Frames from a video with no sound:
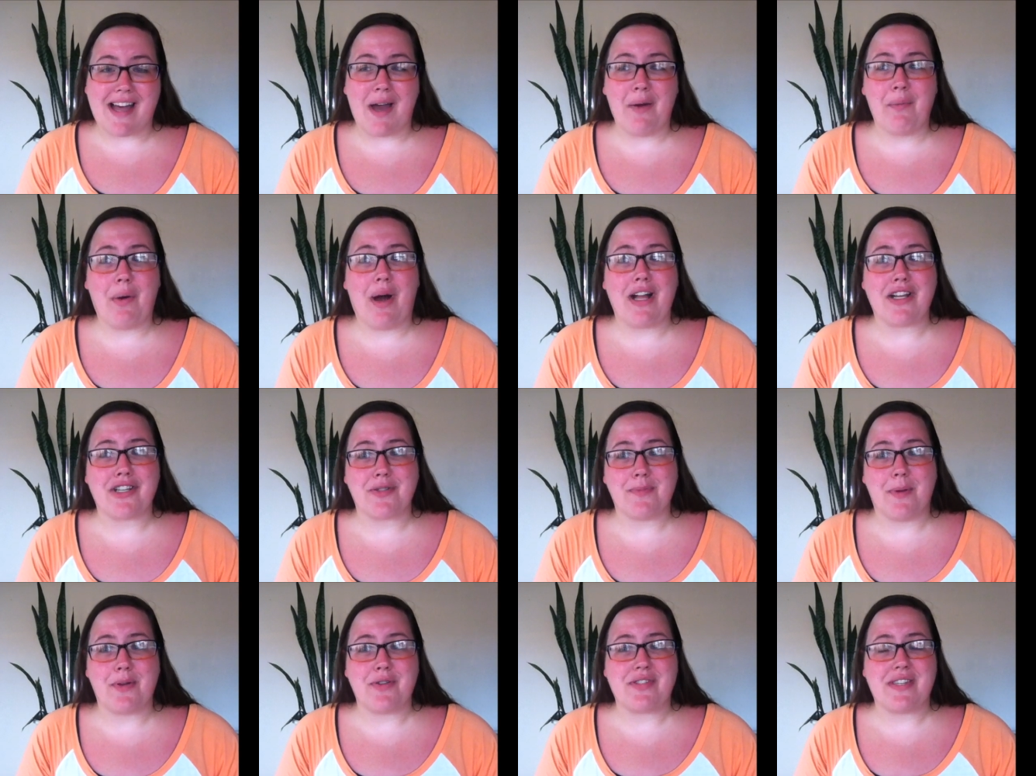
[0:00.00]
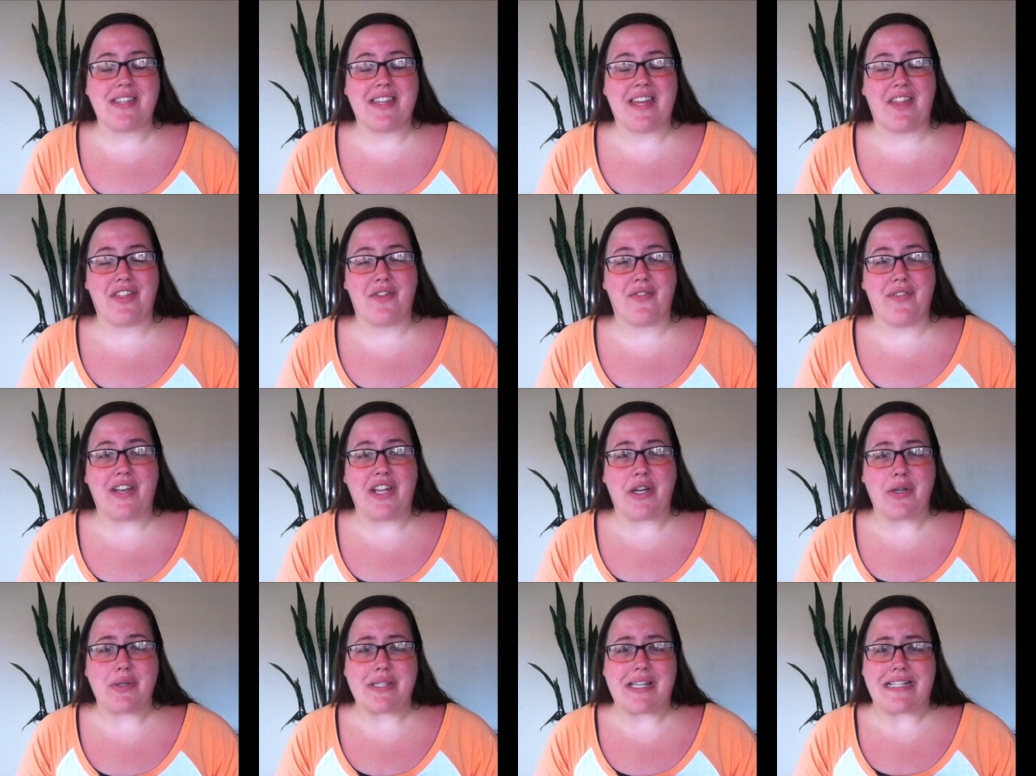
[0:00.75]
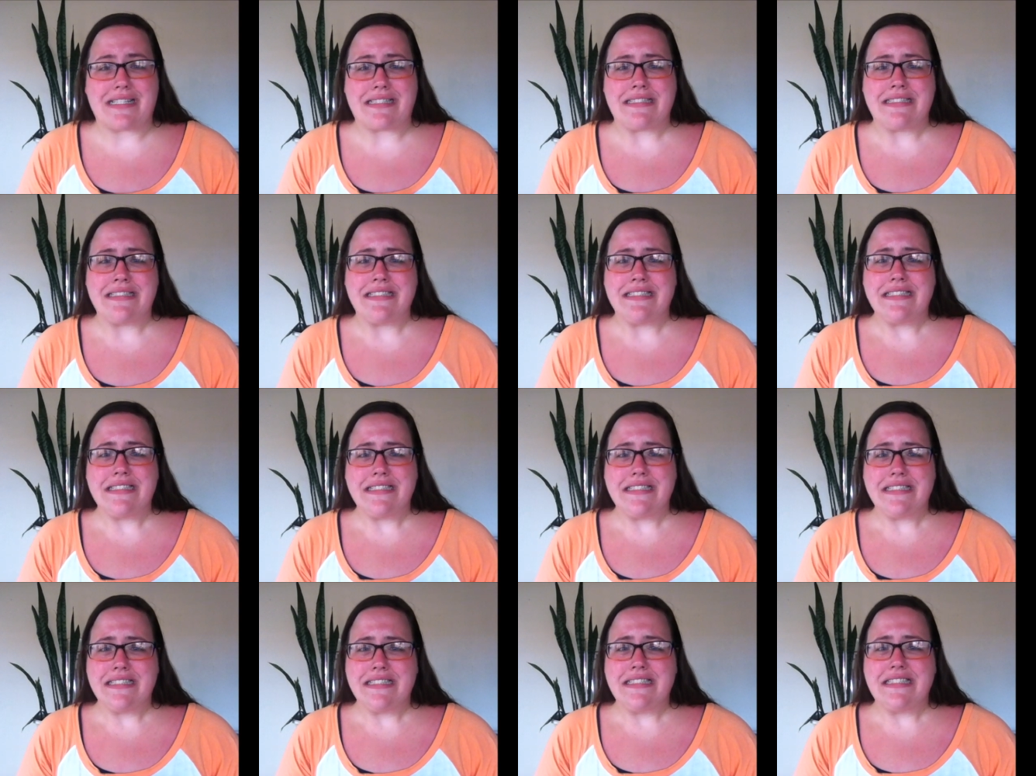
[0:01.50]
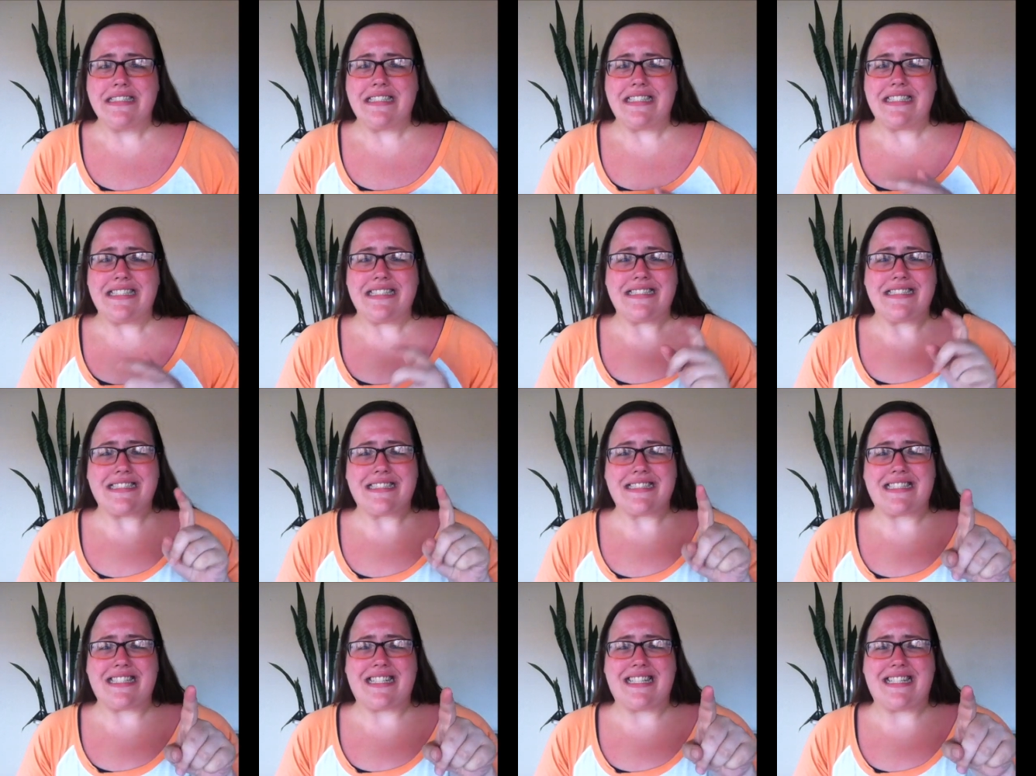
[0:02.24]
I watched most of the other videos like I did